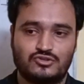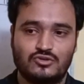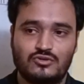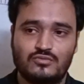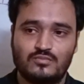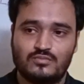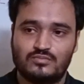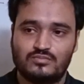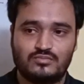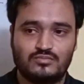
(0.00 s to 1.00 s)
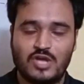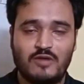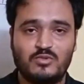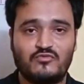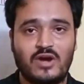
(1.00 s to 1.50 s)
So
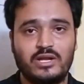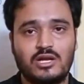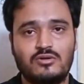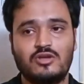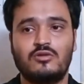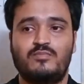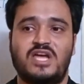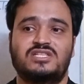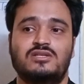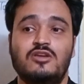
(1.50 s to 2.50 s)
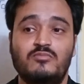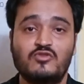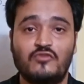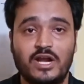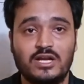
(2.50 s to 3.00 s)
you have to find out your passion, you
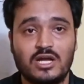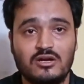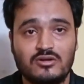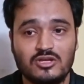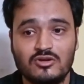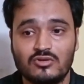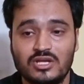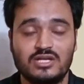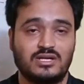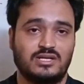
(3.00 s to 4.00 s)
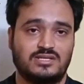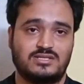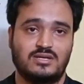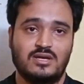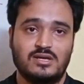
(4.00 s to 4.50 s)
have to find out your
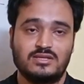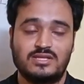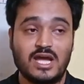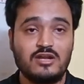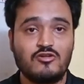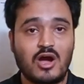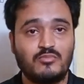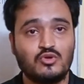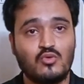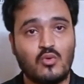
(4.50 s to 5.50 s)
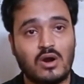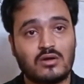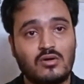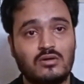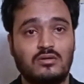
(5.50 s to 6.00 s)
interest, then you have to
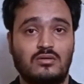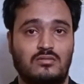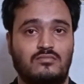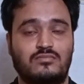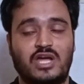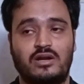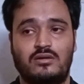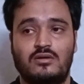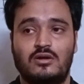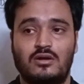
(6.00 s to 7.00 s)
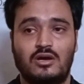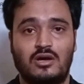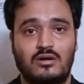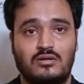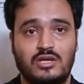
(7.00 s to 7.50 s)
work on that
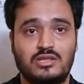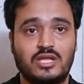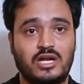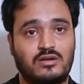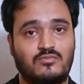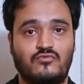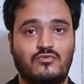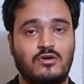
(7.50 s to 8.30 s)
in that